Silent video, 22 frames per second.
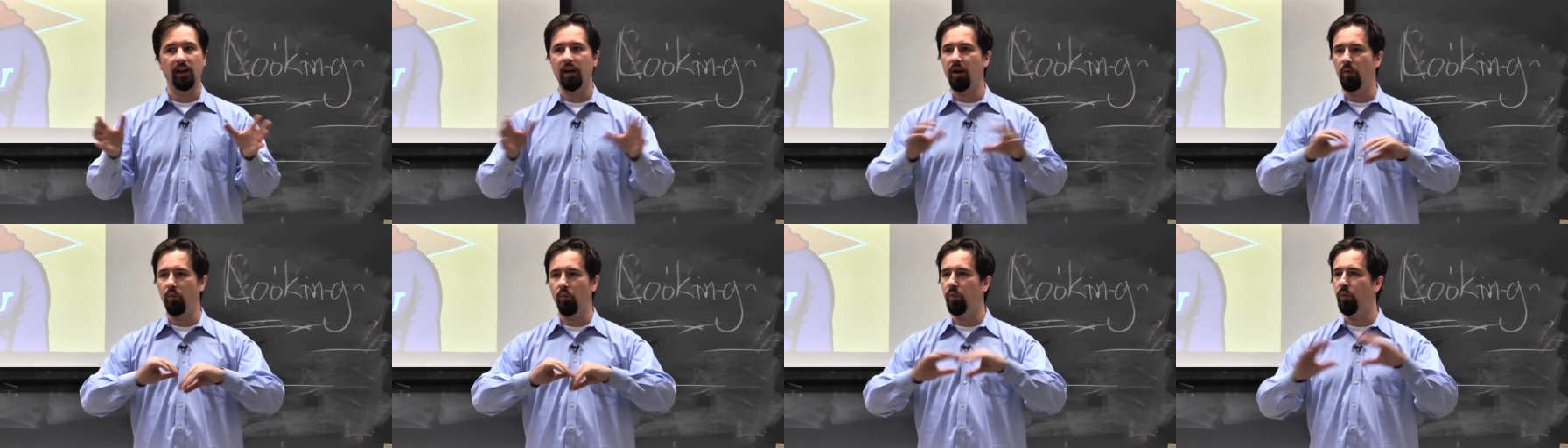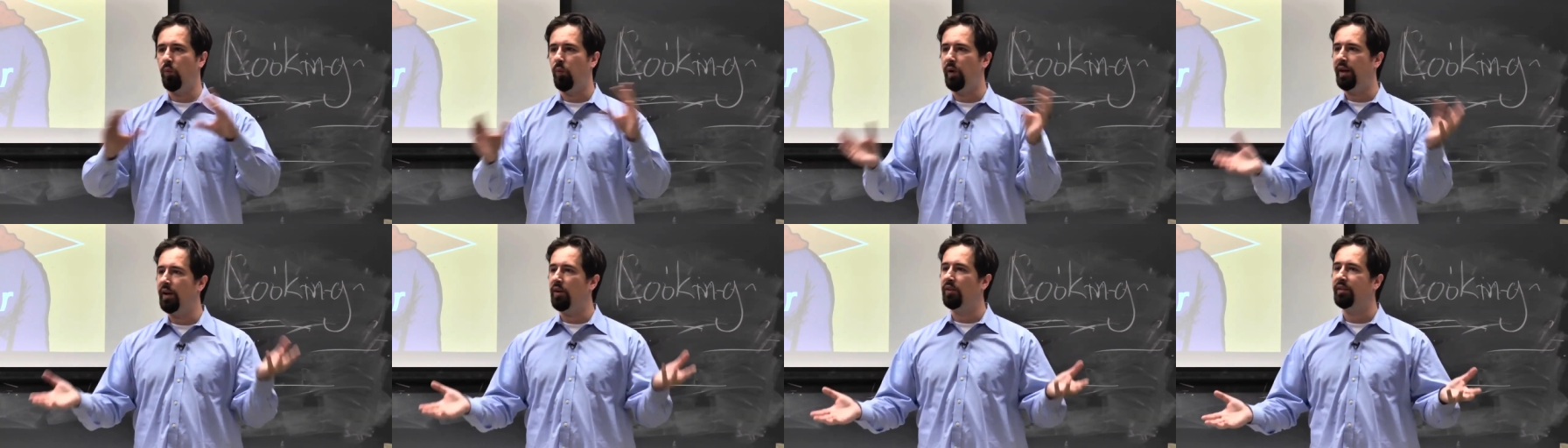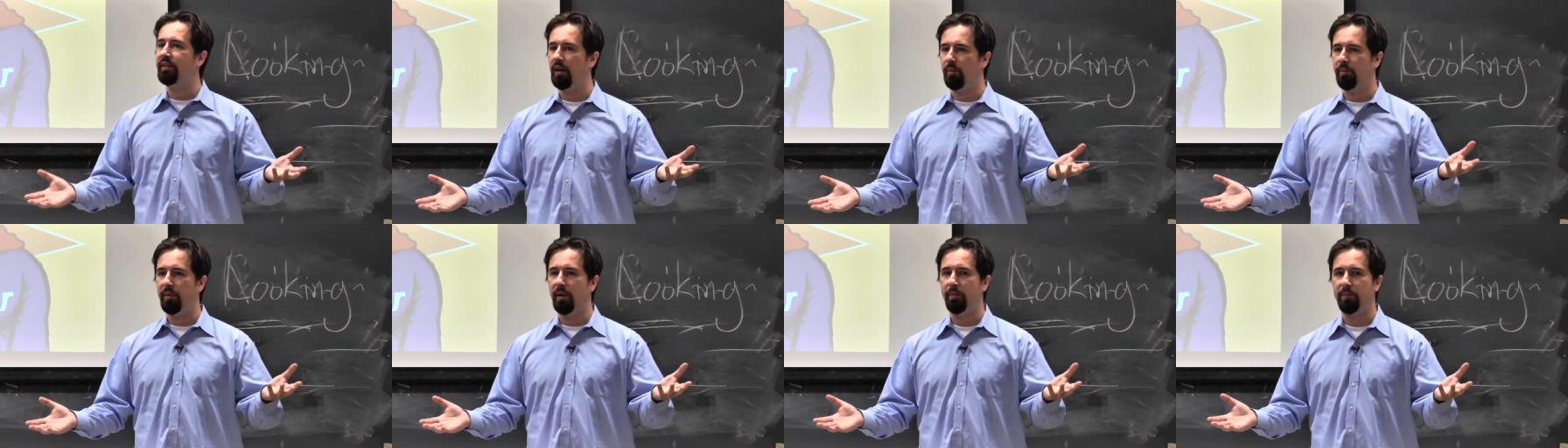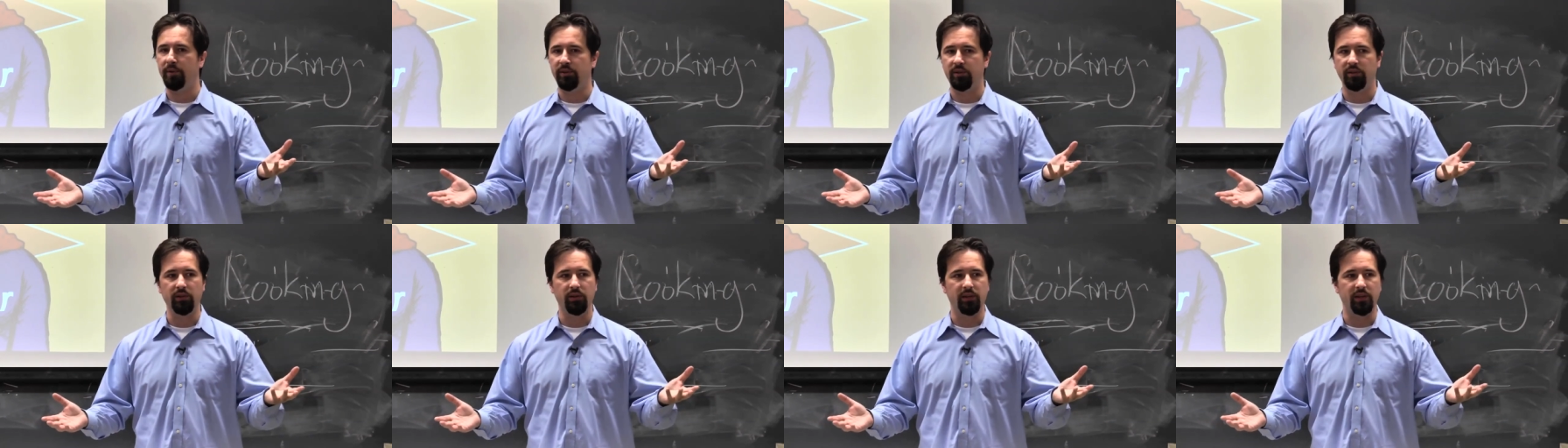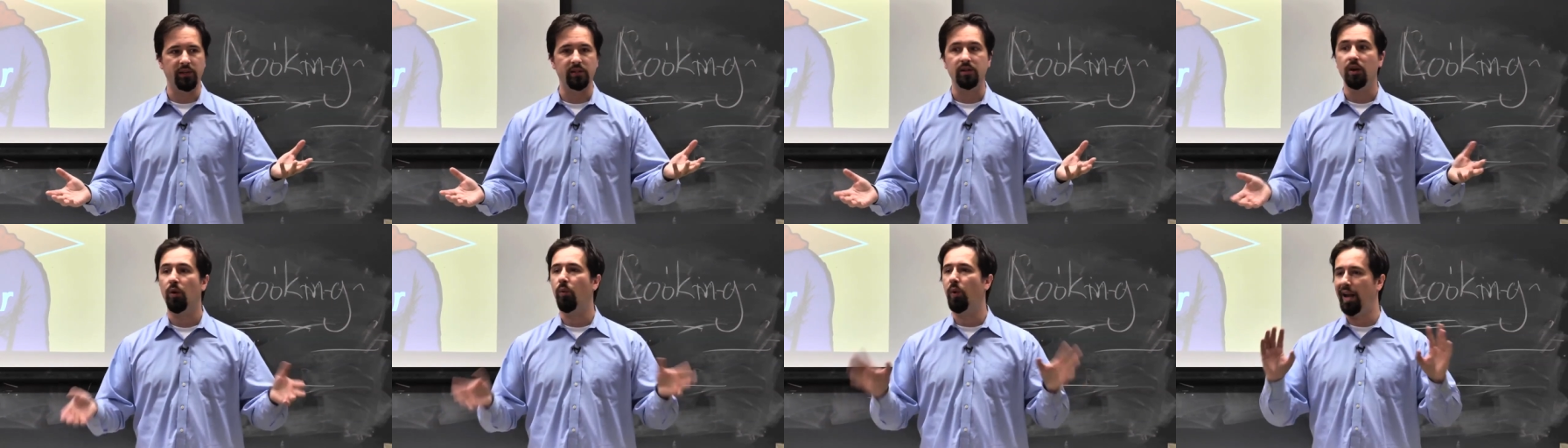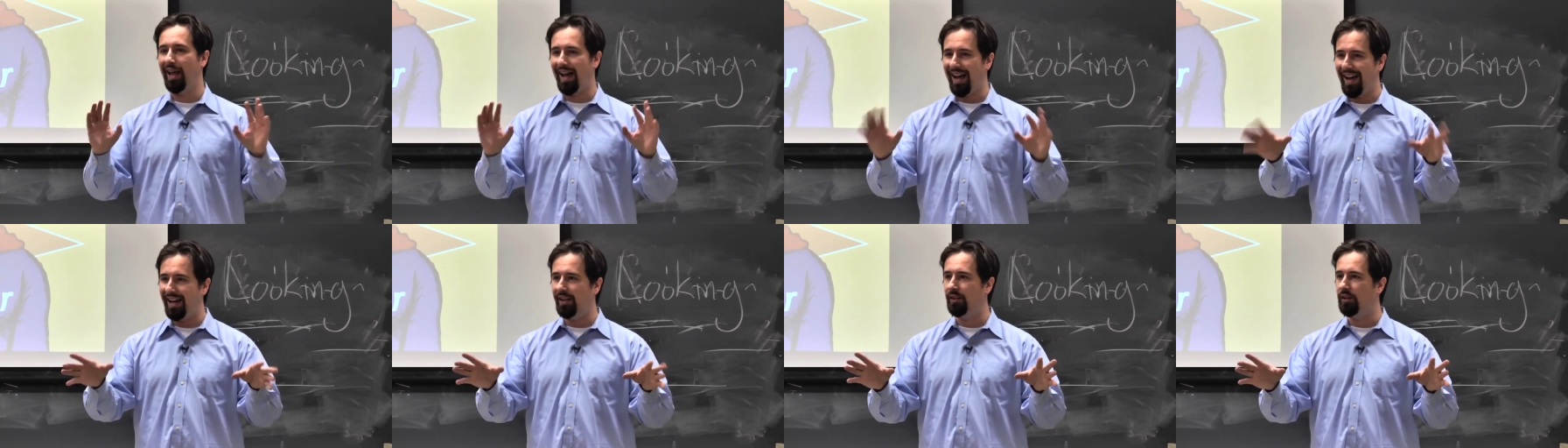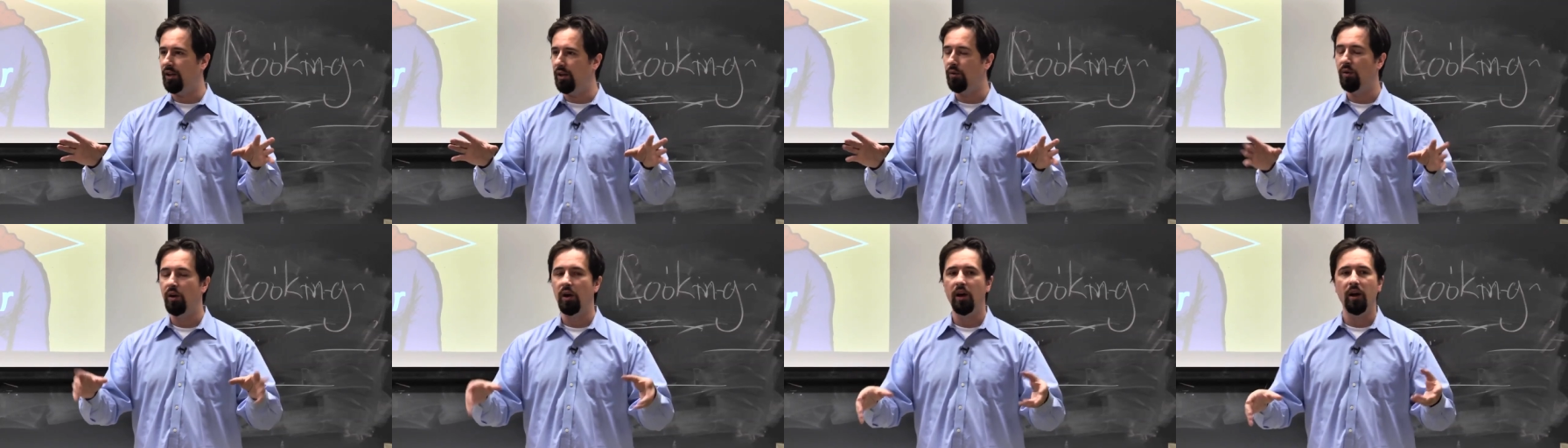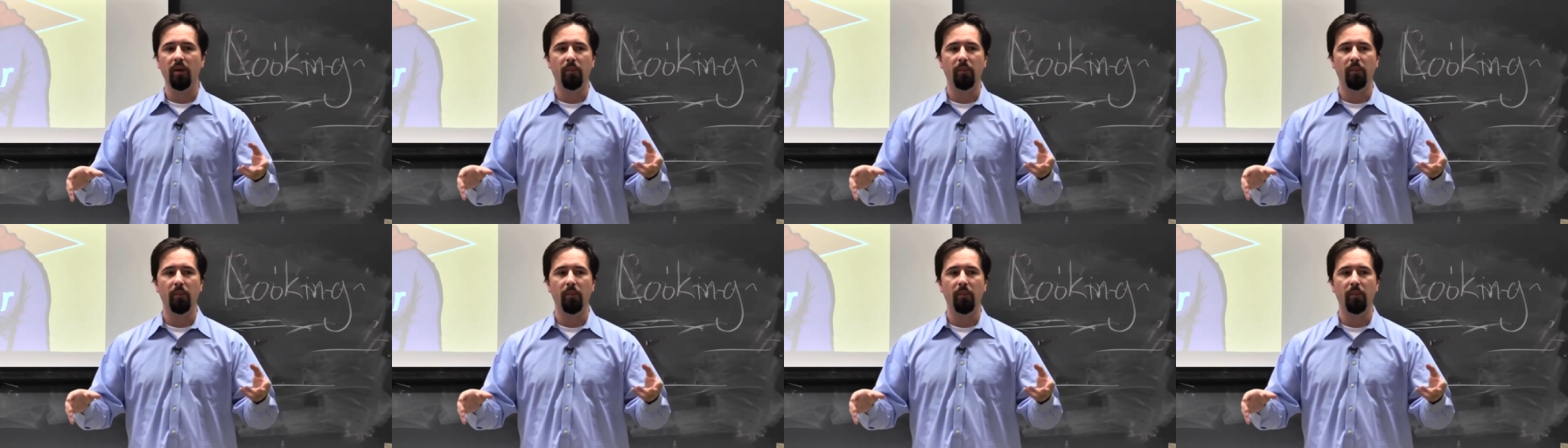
Uh, we don't tell people to do this. Well, I do.